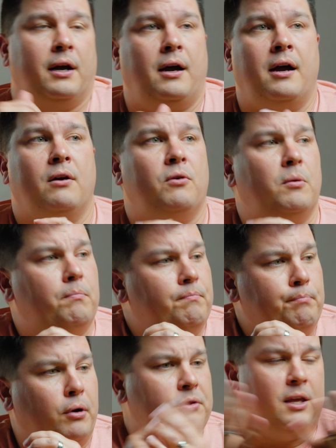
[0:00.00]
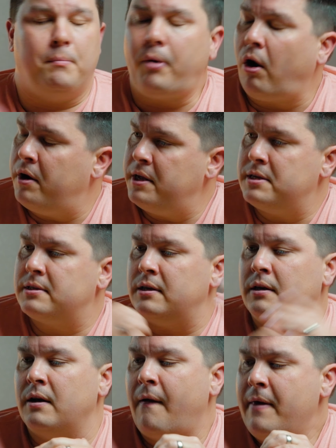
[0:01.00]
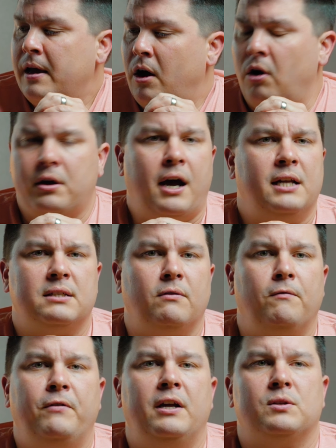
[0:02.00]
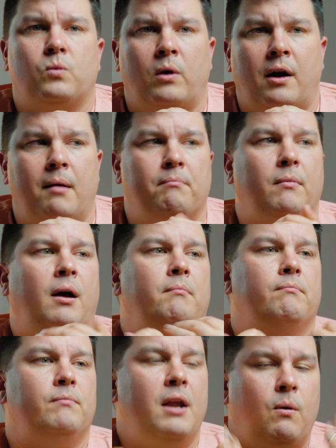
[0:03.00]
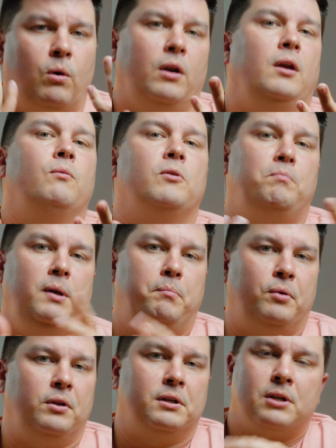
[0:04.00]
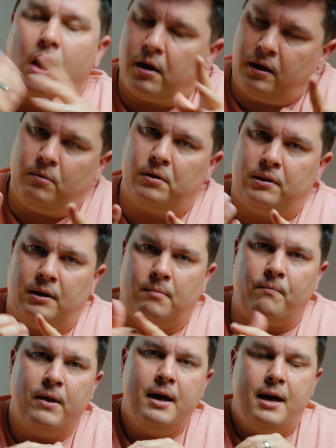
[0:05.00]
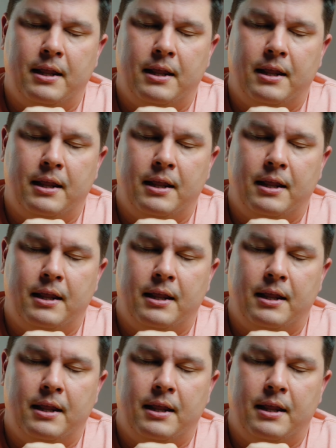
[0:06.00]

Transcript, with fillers: I, I, go to birthday parties and all kinds of events where I'm, I'm networking with people and talking with them.